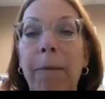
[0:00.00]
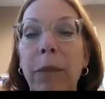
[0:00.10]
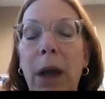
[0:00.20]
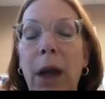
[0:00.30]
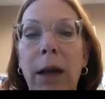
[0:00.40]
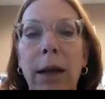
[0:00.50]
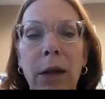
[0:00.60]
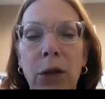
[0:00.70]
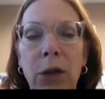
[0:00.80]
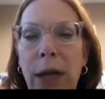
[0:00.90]
Now this should
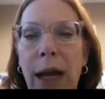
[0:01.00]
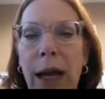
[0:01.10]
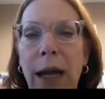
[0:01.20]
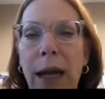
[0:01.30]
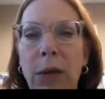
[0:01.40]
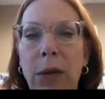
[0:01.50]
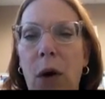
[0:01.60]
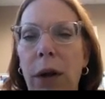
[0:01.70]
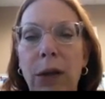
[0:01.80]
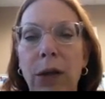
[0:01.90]
take me through all the
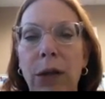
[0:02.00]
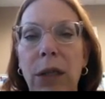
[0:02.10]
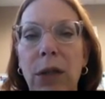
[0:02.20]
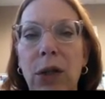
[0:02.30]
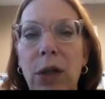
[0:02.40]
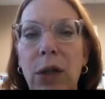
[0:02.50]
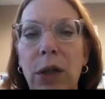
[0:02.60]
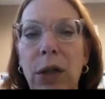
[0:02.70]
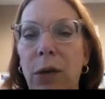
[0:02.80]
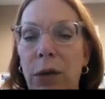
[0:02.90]
pages. This is just a view.
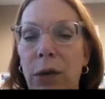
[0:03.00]
See.